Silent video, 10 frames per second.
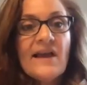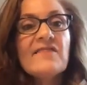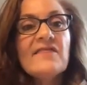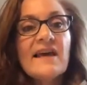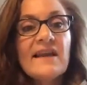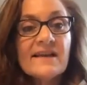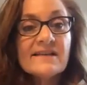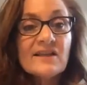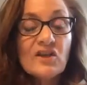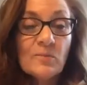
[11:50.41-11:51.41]
Then I
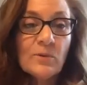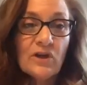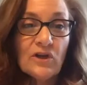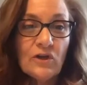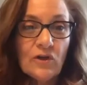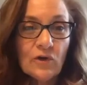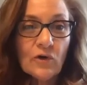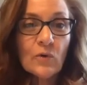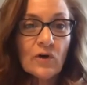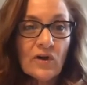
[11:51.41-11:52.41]
see you put a
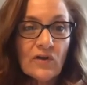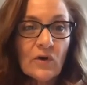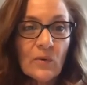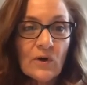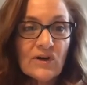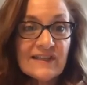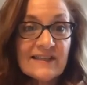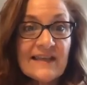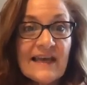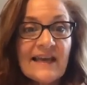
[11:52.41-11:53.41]
unicorn on the horse.
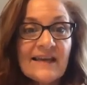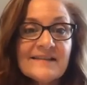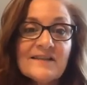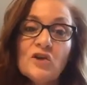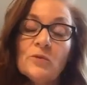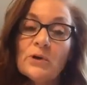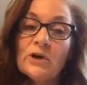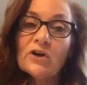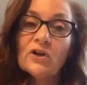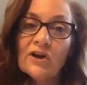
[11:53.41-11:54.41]
Then I see you
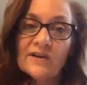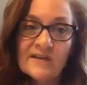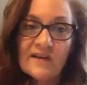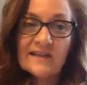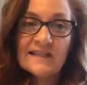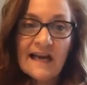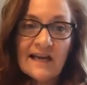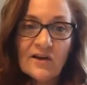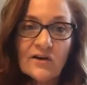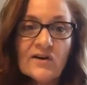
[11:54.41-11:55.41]
put claws on the
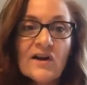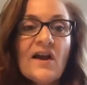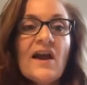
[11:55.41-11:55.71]
tiger.